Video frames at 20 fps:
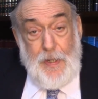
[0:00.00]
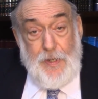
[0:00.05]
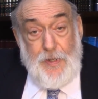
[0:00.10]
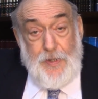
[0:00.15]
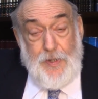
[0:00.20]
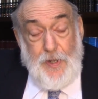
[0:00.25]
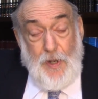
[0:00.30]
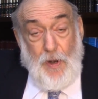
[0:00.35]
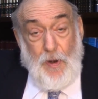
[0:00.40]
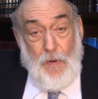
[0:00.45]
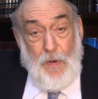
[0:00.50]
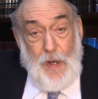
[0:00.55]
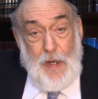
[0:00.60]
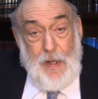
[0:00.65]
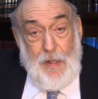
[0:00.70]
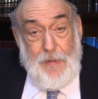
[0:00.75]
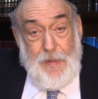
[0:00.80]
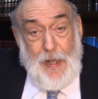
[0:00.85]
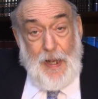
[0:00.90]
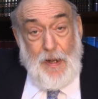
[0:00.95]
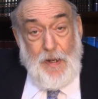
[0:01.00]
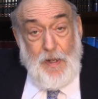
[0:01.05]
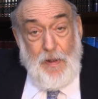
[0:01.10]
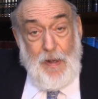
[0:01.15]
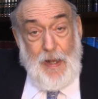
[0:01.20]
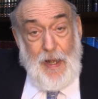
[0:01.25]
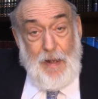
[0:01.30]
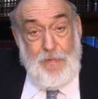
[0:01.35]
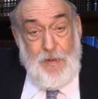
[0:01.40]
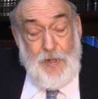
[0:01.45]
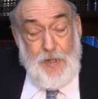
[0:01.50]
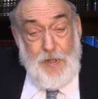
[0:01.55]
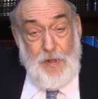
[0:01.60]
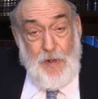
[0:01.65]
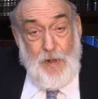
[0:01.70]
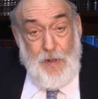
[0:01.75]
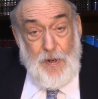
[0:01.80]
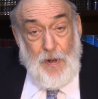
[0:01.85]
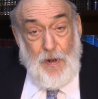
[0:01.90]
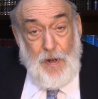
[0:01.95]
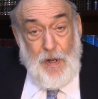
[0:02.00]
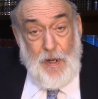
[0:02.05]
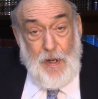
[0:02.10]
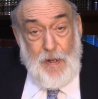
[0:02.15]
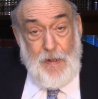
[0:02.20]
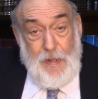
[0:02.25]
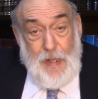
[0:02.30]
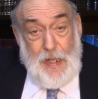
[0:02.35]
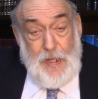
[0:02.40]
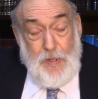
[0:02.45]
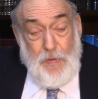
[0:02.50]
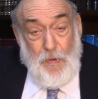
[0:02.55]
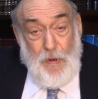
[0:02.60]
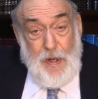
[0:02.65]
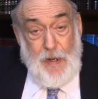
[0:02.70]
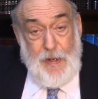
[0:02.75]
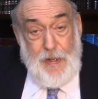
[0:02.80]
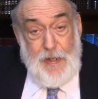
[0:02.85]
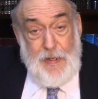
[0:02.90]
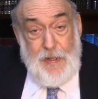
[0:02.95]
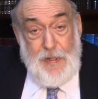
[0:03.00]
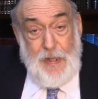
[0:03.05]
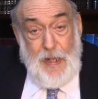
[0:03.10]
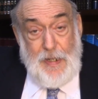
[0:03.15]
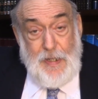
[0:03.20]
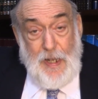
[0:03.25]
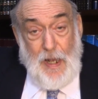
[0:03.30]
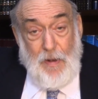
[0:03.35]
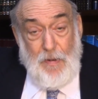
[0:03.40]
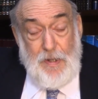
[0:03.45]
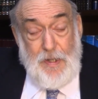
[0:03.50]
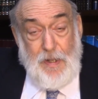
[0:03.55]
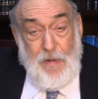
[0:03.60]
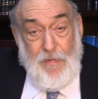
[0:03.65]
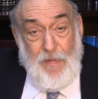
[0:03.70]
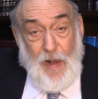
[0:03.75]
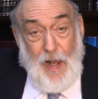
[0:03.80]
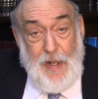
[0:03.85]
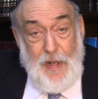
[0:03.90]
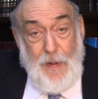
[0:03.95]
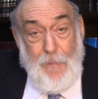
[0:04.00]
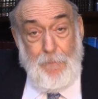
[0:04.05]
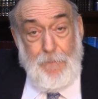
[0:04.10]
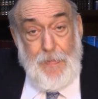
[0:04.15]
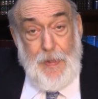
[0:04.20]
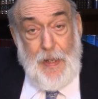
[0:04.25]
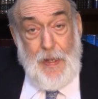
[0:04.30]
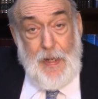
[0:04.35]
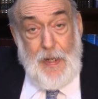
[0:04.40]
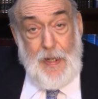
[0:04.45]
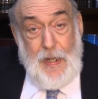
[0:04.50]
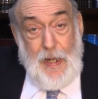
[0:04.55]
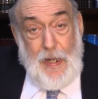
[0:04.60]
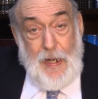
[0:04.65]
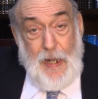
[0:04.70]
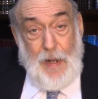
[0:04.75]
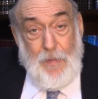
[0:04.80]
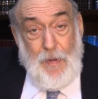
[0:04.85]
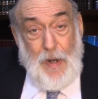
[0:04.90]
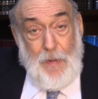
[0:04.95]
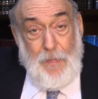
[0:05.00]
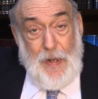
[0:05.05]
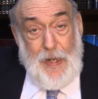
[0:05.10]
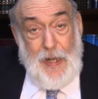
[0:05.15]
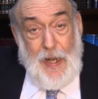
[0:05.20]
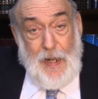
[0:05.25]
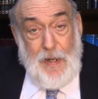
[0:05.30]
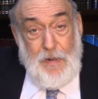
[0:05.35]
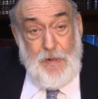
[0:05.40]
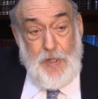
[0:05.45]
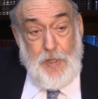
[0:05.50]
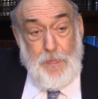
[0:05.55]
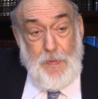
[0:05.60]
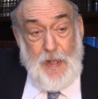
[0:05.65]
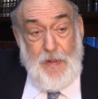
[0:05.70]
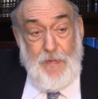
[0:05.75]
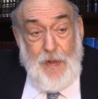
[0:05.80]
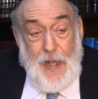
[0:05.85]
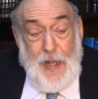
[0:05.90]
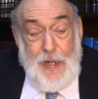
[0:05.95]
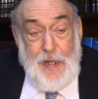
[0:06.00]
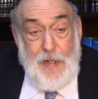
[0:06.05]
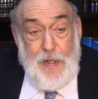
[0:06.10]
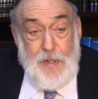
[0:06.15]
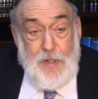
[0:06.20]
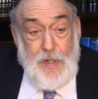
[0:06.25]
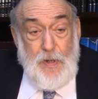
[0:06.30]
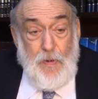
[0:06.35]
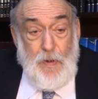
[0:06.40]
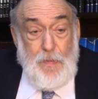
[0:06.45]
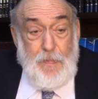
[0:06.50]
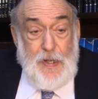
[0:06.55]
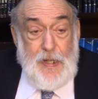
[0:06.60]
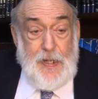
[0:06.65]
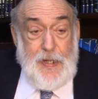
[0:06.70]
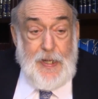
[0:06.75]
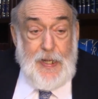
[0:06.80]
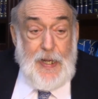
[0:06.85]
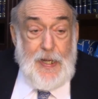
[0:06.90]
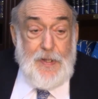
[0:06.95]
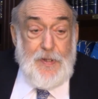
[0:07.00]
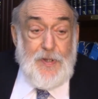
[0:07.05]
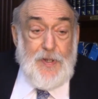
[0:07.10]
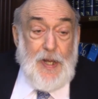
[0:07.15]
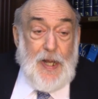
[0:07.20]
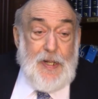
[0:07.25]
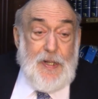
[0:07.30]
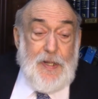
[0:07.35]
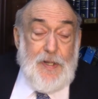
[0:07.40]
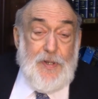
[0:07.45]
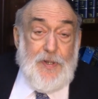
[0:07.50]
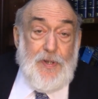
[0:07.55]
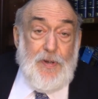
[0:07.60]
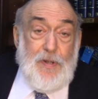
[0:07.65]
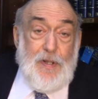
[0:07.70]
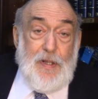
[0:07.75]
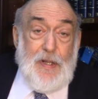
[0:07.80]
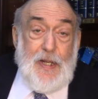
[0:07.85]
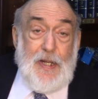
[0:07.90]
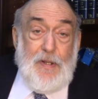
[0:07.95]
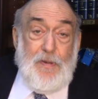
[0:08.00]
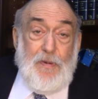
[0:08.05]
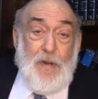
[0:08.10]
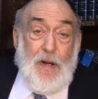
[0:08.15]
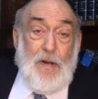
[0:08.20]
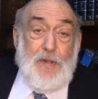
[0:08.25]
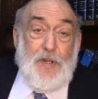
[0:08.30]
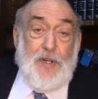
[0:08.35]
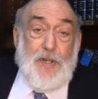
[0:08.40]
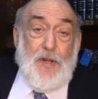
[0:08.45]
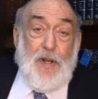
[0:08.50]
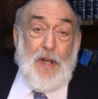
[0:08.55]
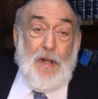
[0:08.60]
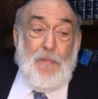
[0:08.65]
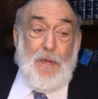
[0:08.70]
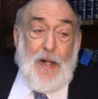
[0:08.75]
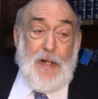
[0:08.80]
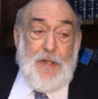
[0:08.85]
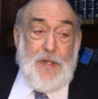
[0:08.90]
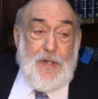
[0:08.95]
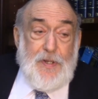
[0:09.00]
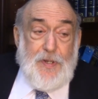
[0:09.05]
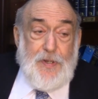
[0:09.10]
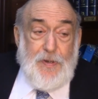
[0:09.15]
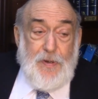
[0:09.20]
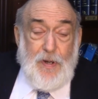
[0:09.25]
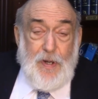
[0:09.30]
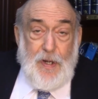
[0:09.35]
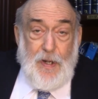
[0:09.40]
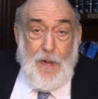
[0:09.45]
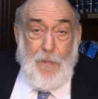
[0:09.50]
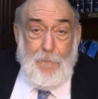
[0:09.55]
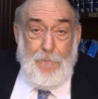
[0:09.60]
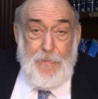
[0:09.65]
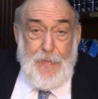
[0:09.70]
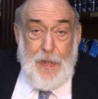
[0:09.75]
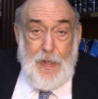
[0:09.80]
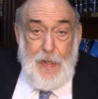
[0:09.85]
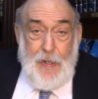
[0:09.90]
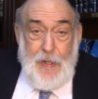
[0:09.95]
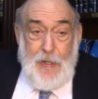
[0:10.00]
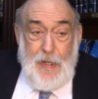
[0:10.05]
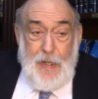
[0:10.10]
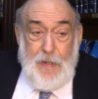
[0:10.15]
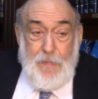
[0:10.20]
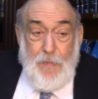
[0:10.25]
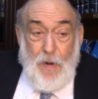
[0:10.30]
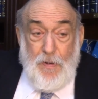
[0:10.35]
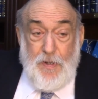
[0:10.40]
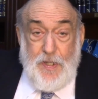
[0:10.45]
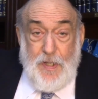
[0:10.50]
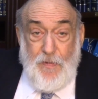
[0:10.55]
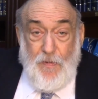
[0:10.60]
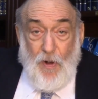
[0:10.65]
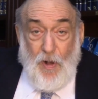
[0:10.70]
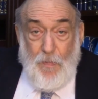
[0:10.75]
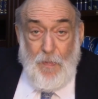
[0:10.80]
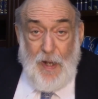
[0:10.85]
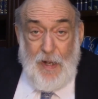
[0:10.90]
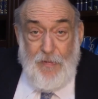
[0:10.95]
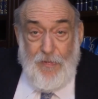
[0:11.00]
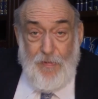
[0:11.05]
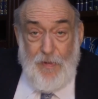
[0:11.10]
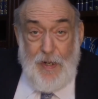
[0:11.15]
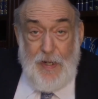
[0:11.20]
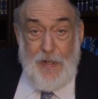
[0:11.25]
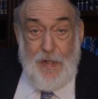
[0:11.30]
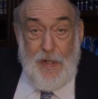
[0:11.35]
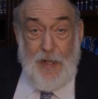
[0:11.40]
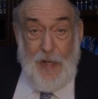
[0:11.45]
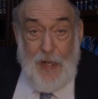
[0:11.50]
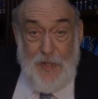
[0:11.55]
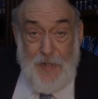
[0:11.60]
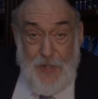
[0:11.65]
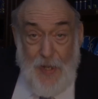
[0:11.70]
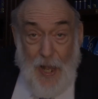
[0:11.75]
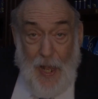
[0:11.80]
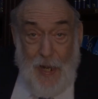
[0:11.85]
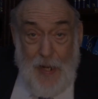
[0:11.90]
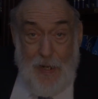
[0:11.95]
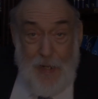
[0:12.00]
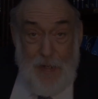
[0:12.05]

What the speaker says: So there you have the Shulchan Aruch. That's what it is. That's how it's divided. And I'm Rabbi Spivak. And until we meet again, Zayt Gesund Lehitraot, Shalom Al Yisrael. And most of all, my friend, Chazak.